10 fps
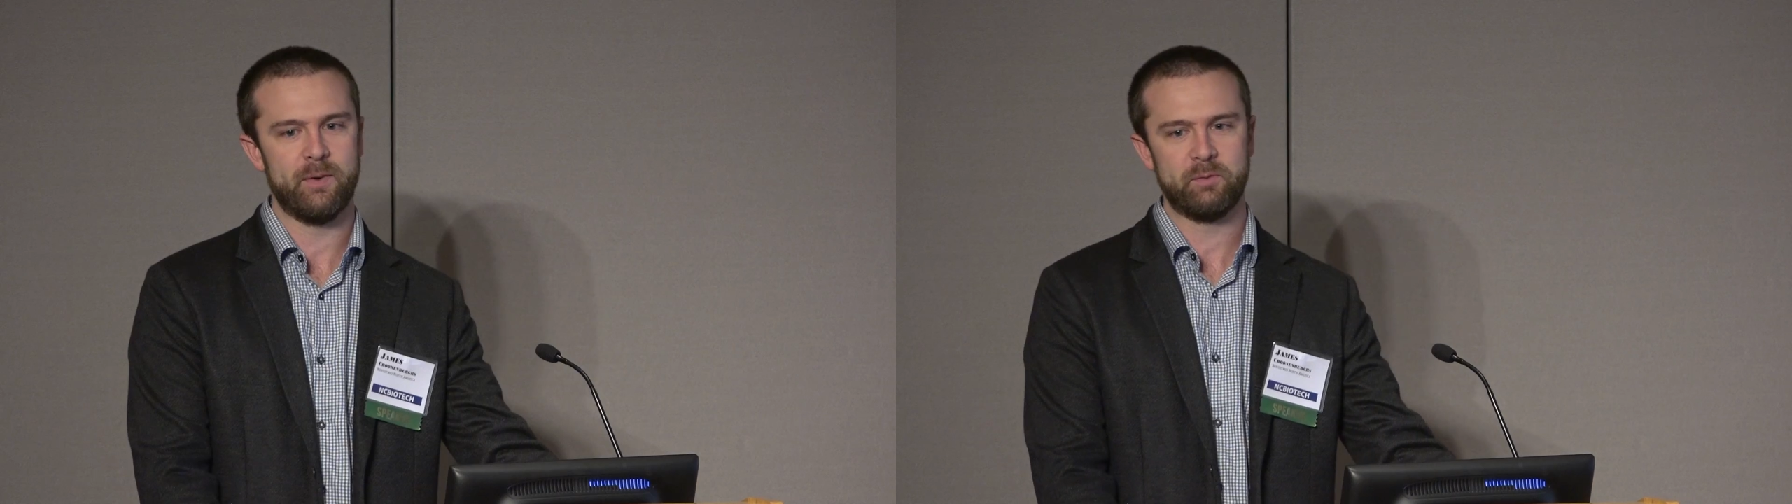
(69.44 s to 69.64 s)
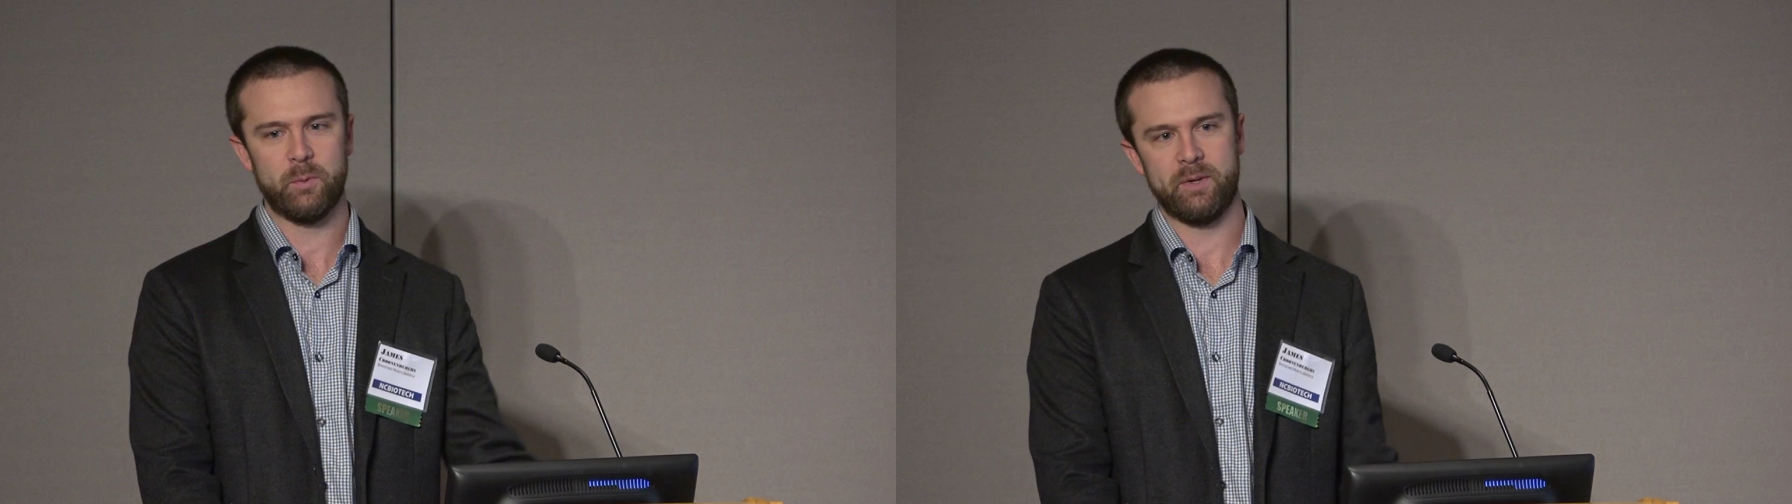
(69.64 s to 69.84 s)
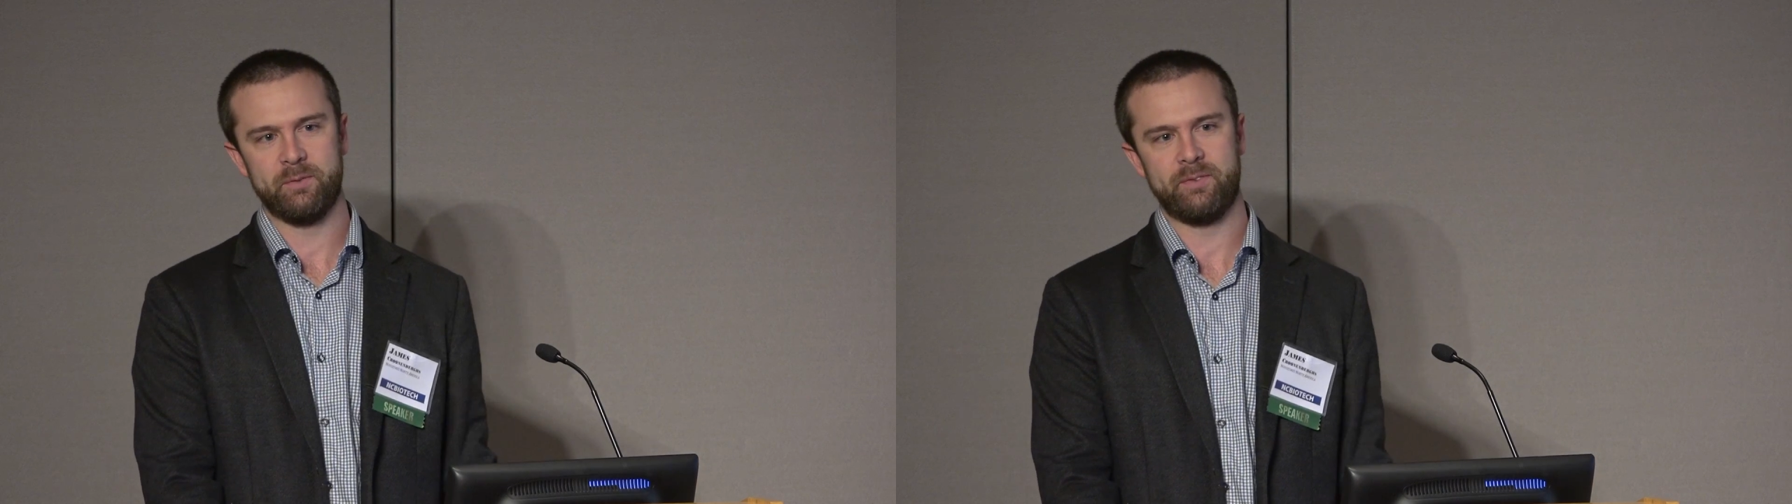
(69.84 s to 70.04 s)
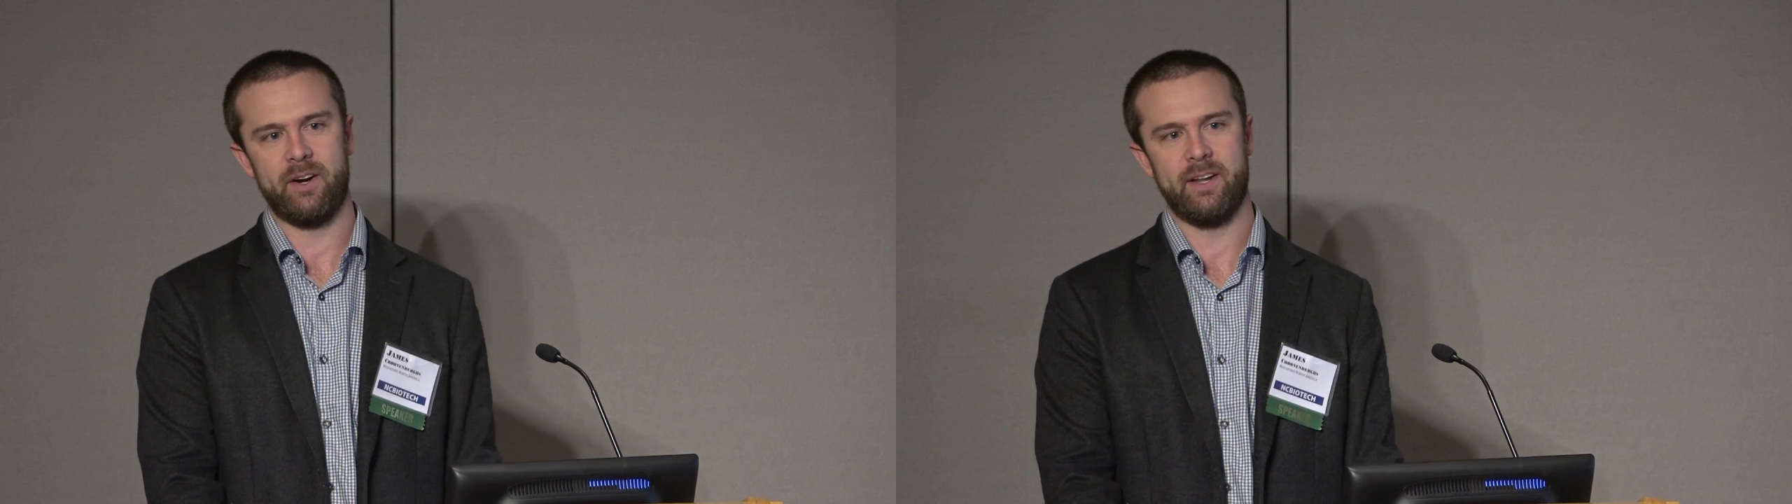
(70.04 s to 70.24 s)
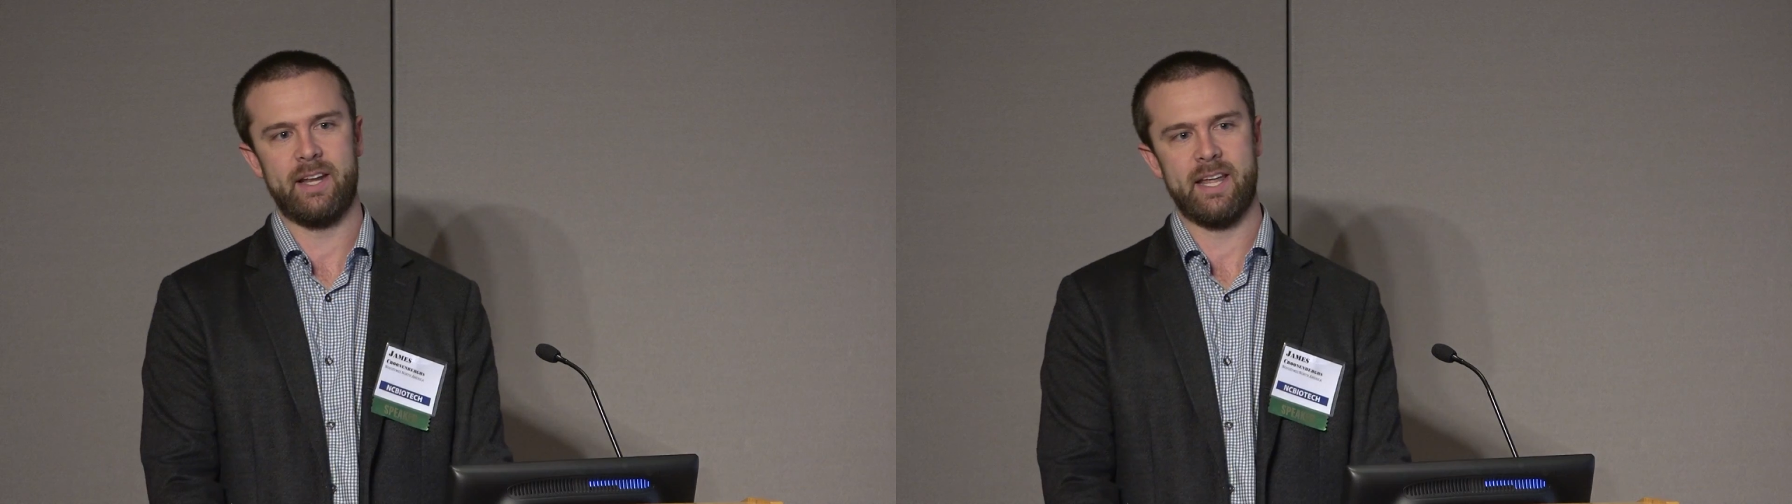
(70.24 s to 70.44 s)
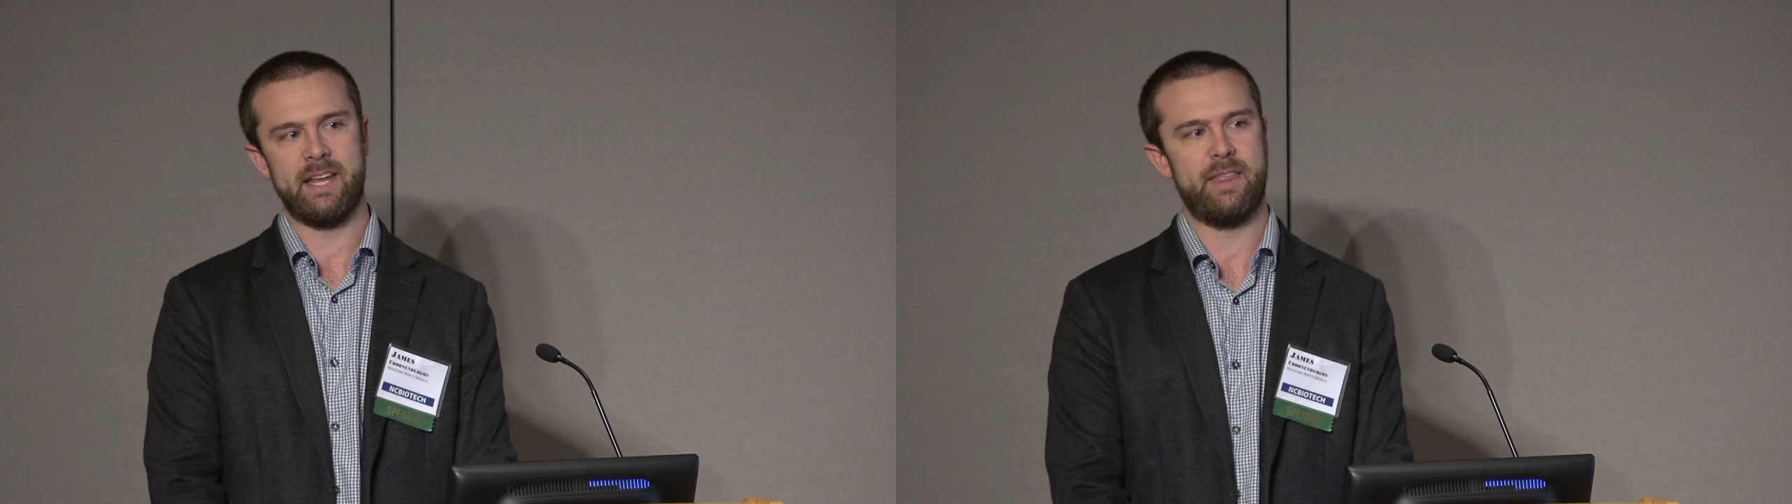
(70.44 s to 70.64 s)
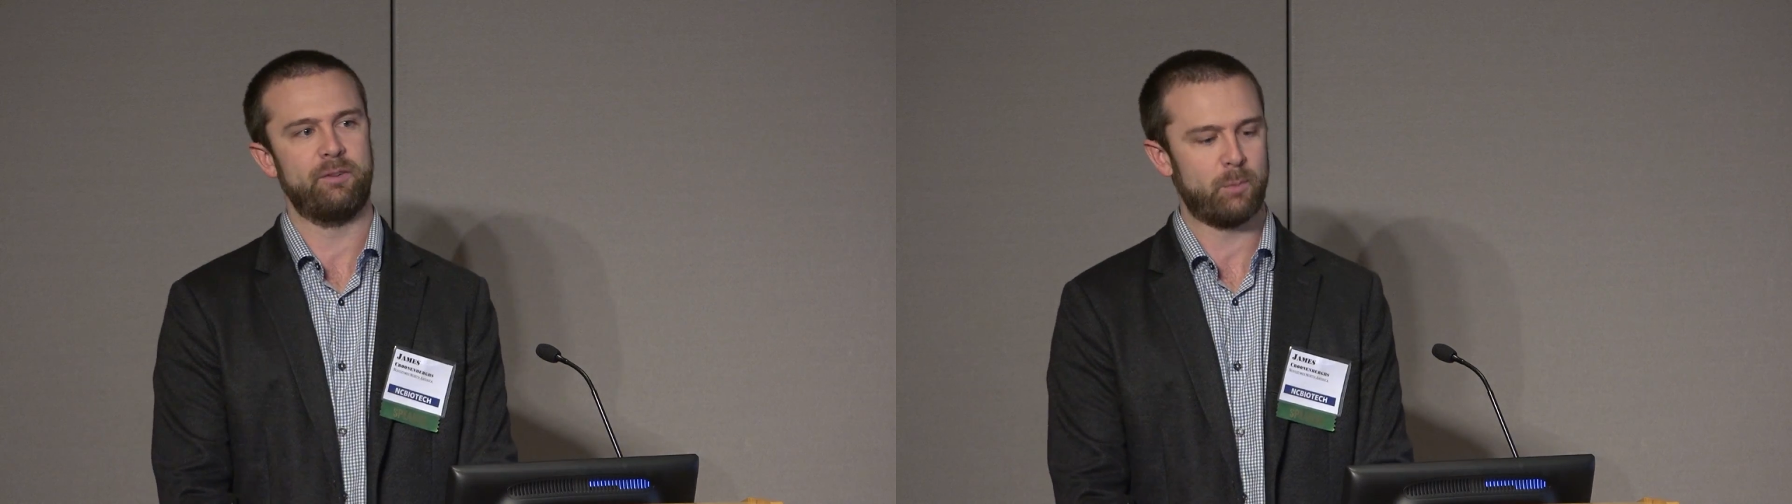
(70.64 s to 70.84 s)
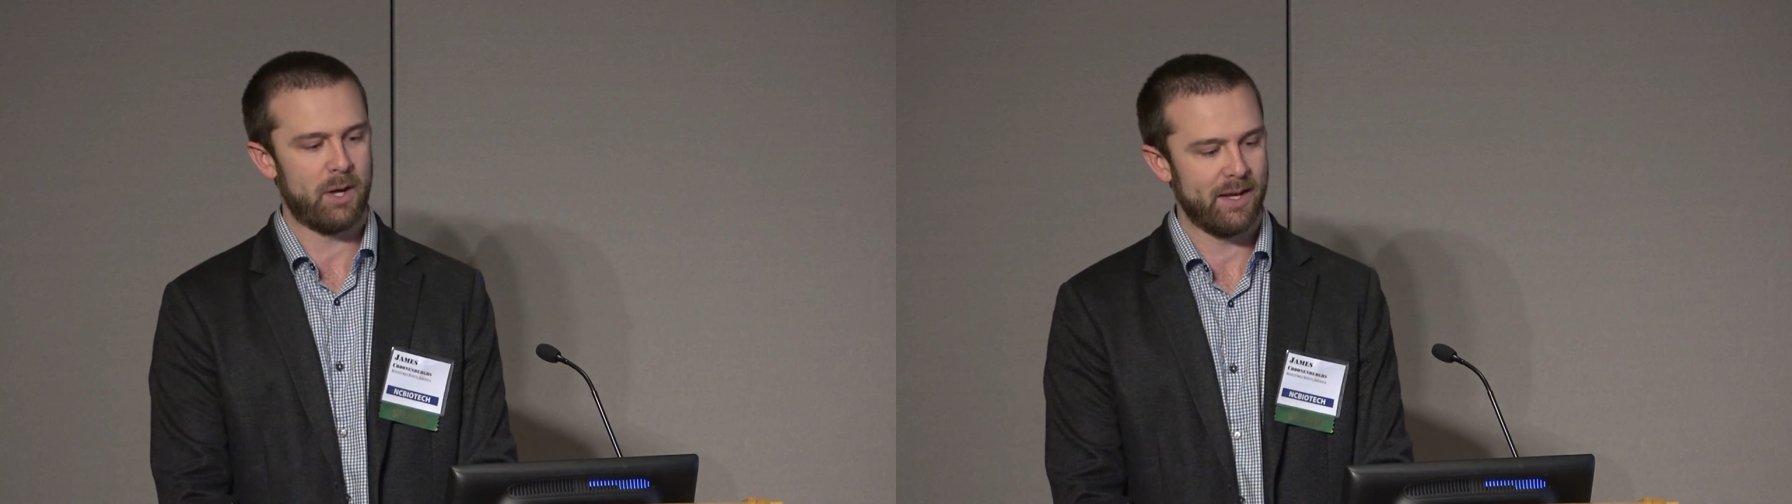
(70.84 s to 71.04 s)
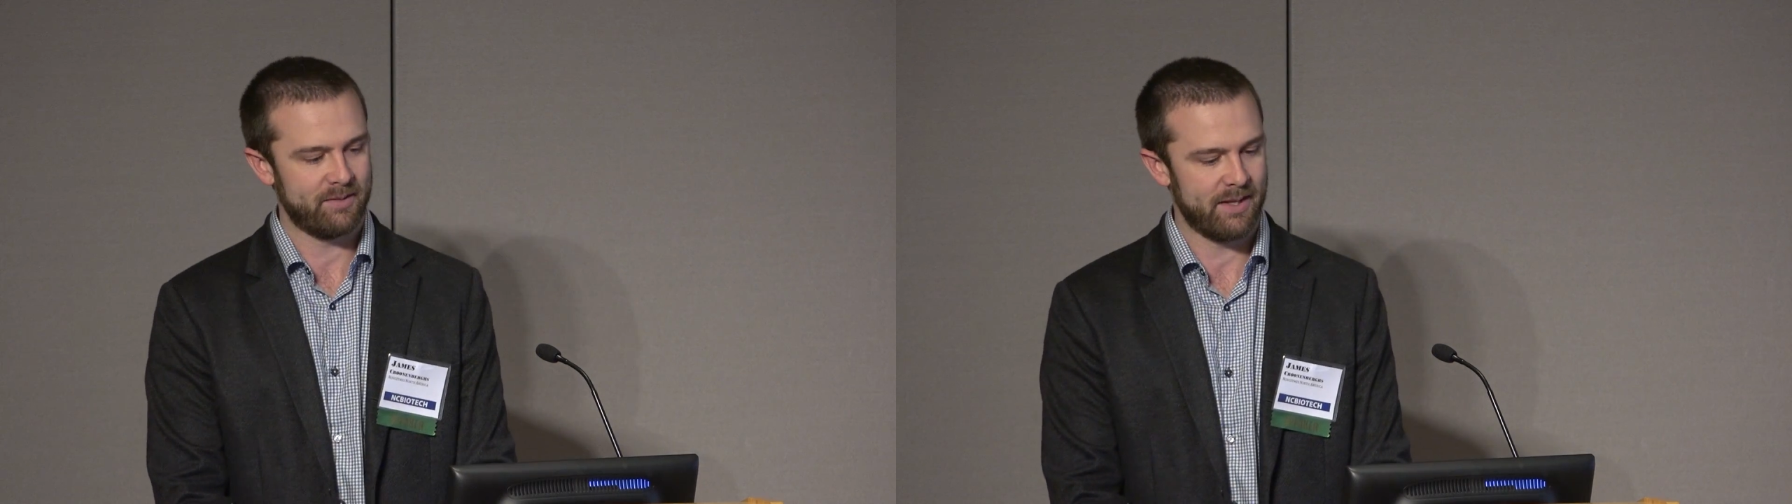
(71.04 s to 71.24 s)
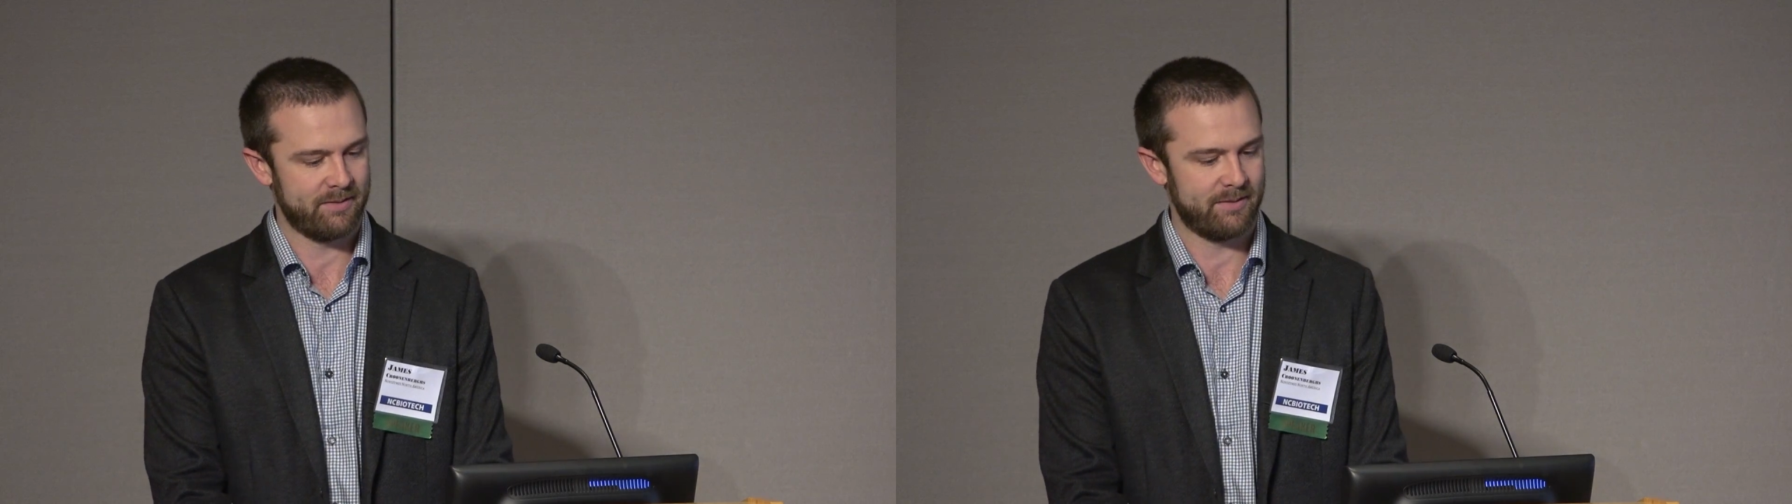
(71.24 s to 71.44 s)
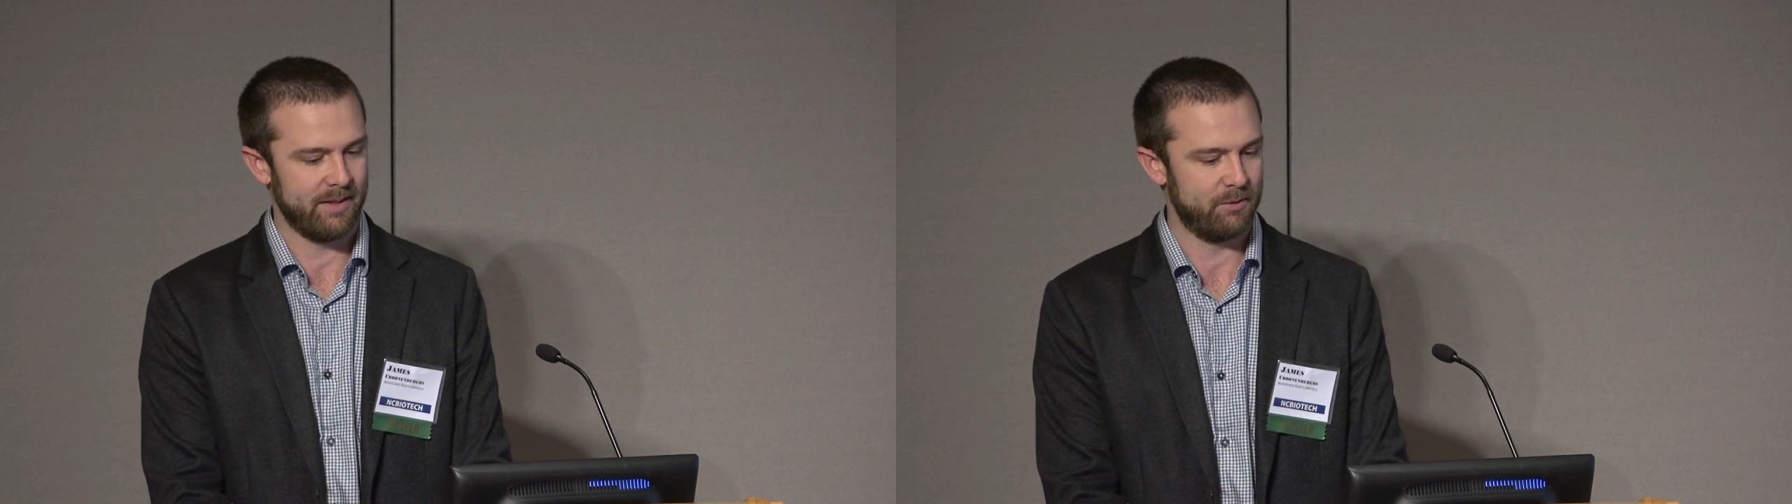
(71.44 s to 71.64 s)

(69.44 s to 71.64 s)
us would have started in this process.